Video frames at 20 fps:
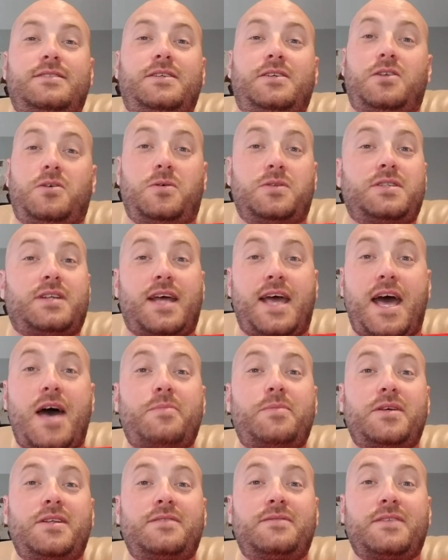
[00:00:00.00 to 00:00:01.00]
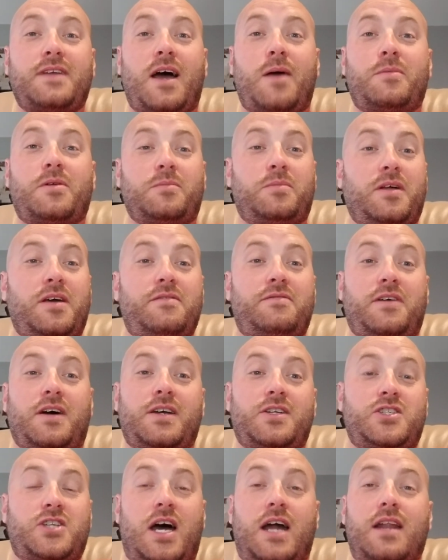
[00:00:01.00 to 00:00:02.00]
you know what's gonna happen? I'm gonna play
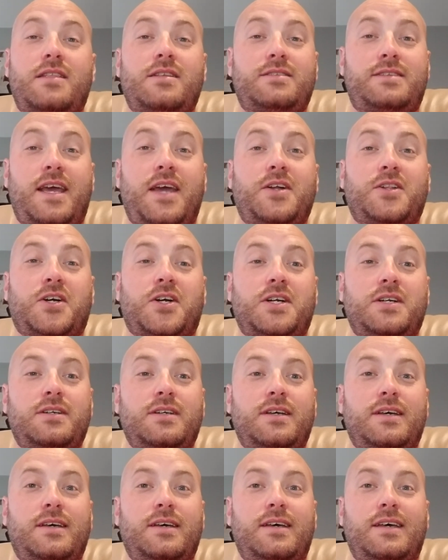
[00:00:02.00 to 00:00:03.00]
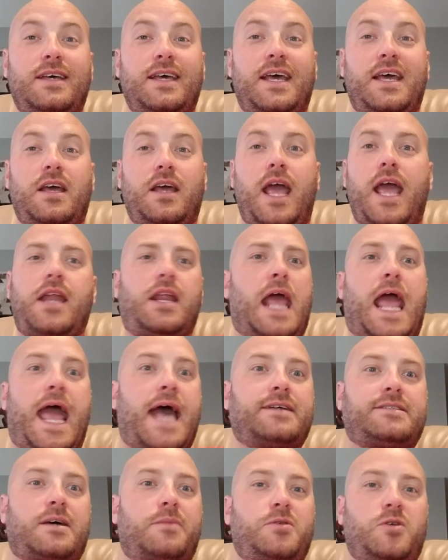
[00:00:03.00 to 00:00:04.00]
fucking Jonathan Taylor. And
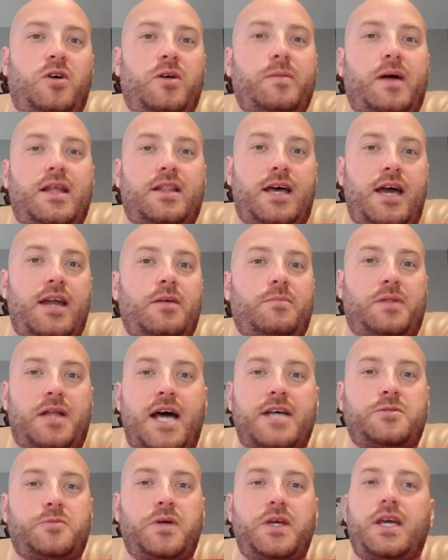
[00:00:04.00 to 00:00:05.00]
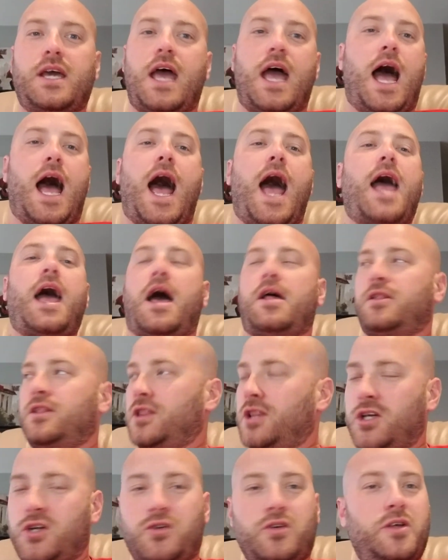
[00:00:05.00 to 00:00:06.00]
as I'm doing my lineup last week, I
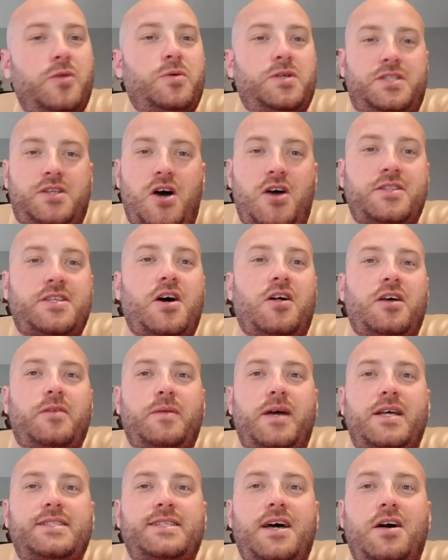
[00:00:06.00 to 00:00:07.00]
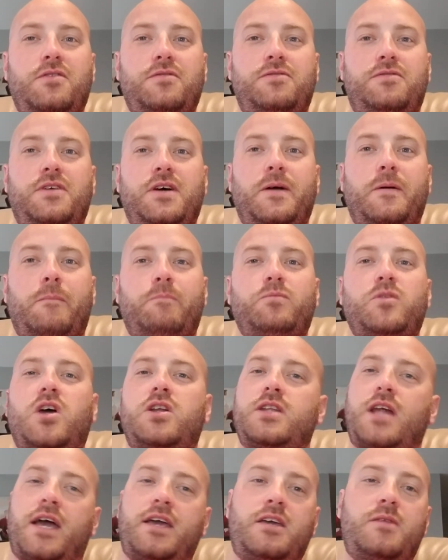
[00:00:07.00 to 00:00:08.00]
literally was telling myself,
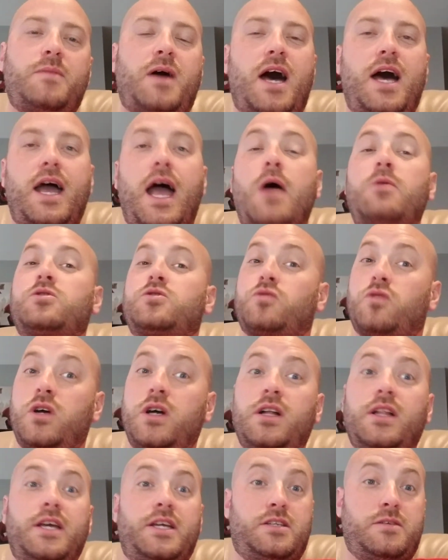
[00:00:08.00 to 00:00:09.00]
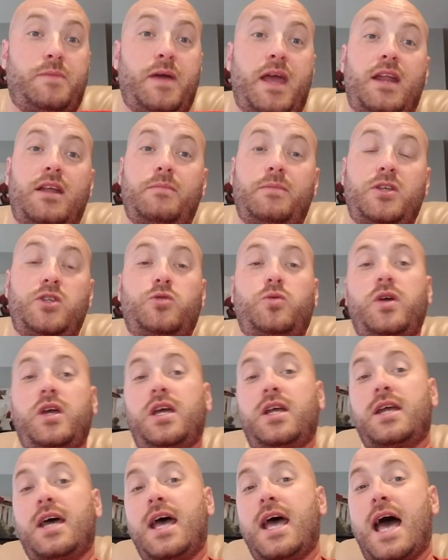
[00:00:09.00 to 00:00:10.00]
Naheem Hines. I was really debating
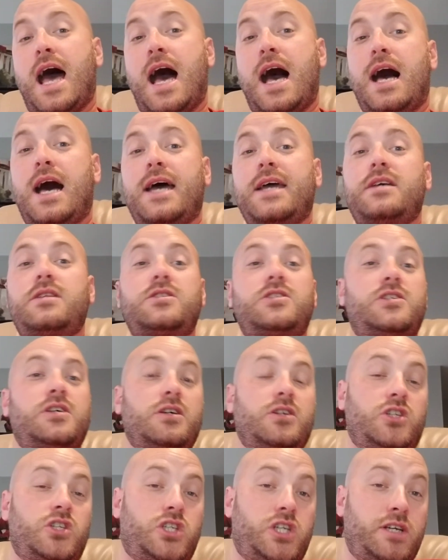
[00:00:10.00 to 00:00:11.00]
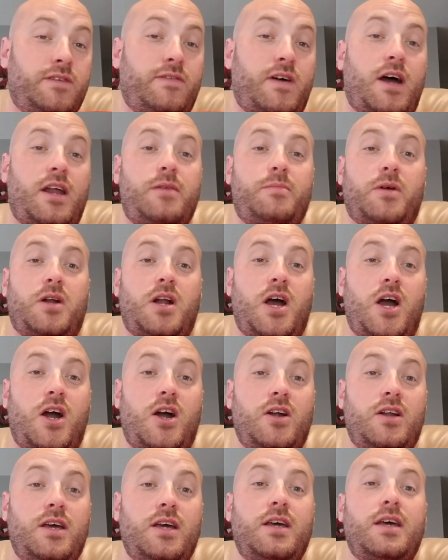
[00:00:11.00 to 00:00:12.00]
between Hines, Giovanni
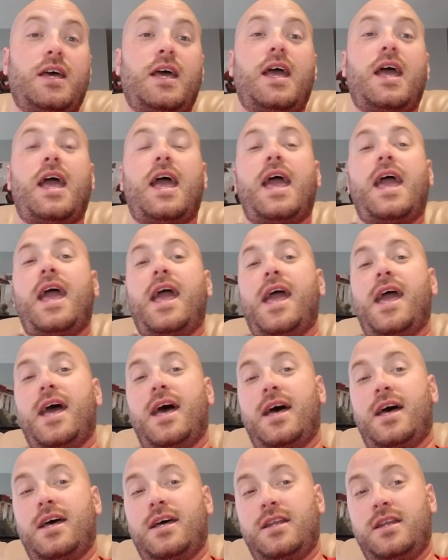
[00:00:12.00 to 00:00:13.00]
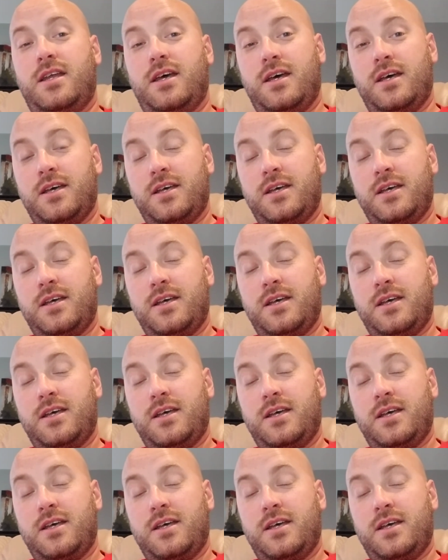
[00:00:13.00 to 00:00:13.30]
Bernard, and